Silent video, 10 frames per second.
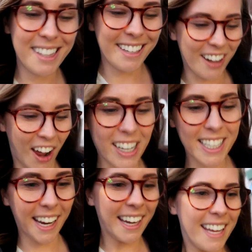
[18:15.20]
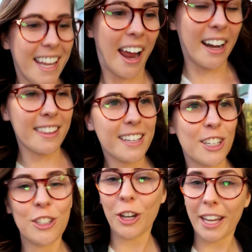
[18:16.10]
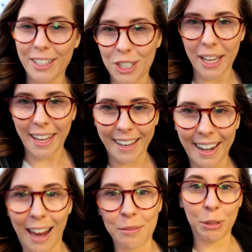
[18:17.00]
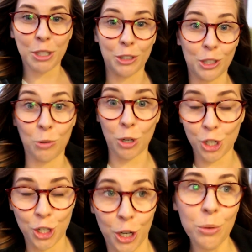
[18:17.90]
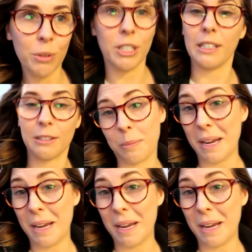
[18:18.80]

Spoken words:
tonight, and I think she's cooking chicken and butternut squash stew, which sounds